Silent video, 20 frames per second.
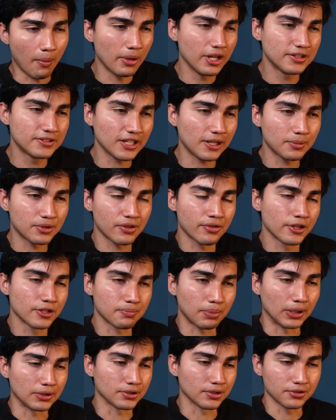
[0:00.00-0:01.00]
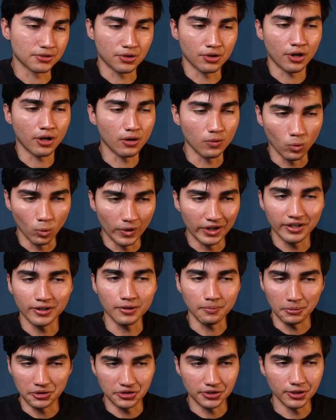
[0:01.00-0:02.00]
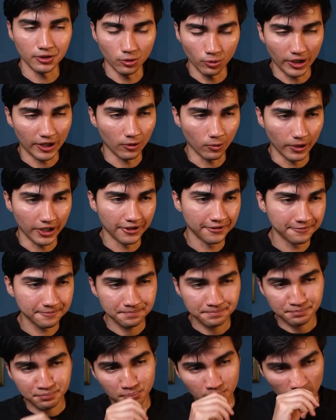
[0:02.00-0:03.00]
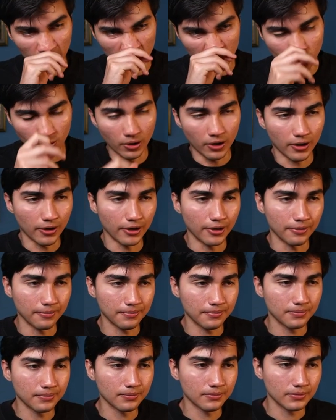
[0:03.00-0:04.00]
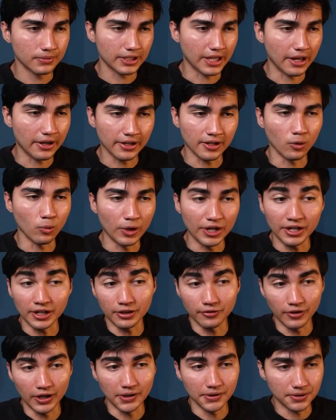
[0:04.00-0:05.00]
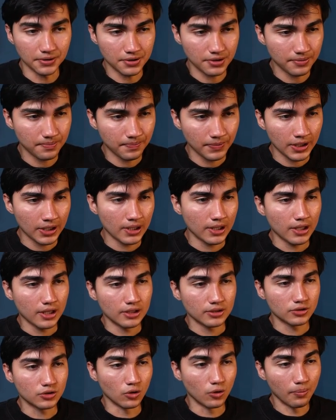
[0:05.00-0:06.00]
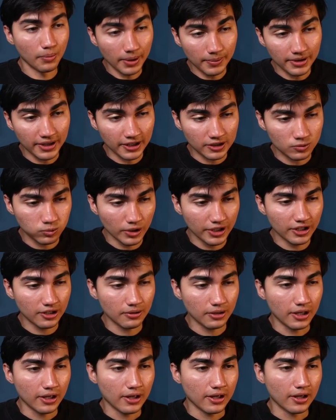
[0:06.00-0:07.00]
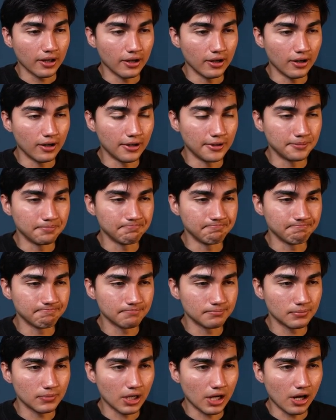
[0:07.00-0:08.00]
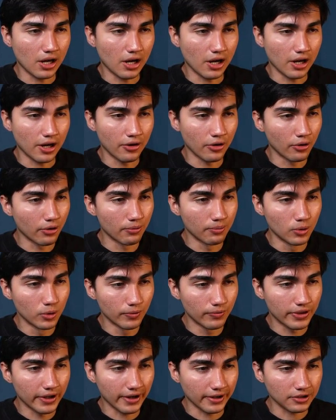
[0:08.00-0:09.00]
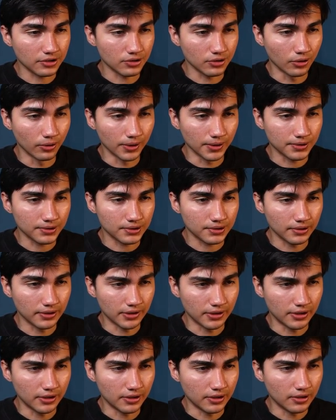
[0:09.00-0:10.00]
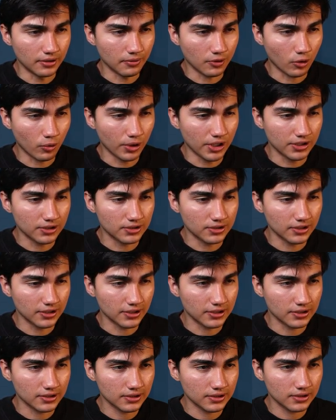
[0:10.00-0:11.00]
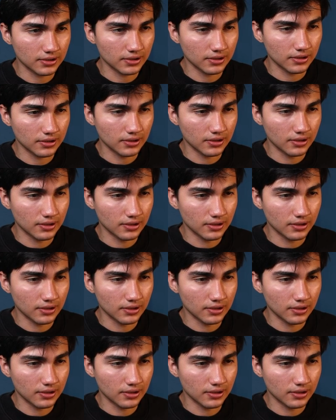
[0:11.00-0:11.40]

and many times in these puzzles you're not winning material right away, but you are getting a winning advantage. So maybe that's winning. Um, another move that I saw is uh, queen e6.